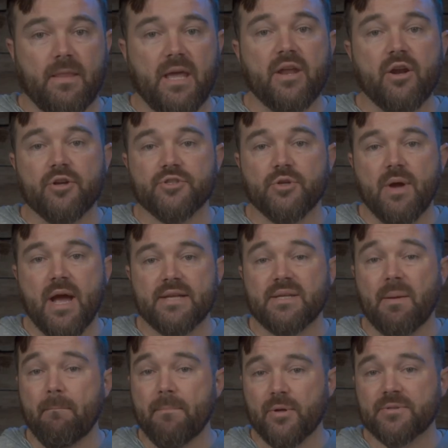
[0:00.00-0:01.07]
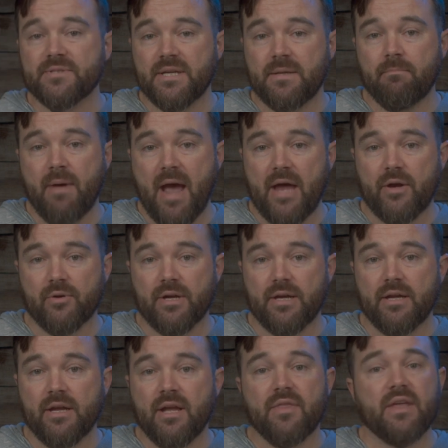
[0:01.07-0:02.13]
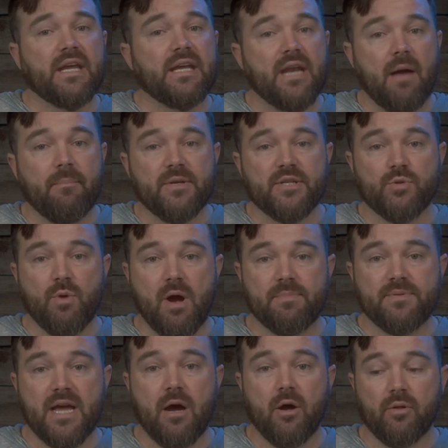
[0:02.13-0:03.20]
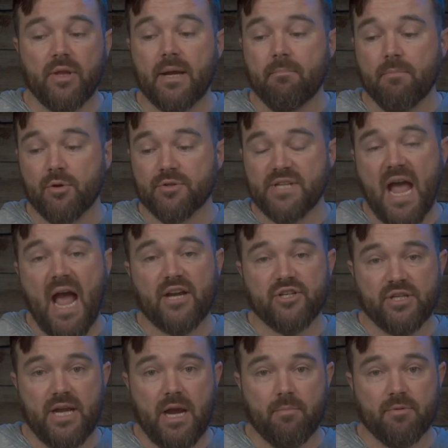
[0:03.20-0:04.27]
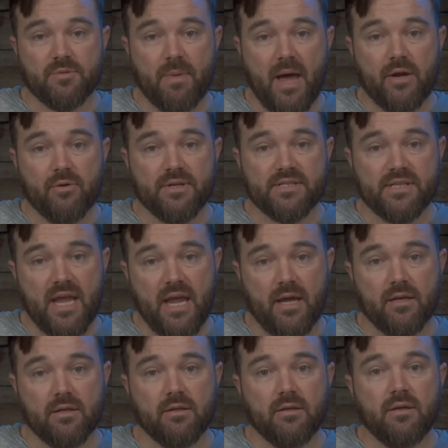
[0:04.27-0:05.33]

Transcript: It also has a built-in battery that cannot be swapped out like most action cameras' batteries can.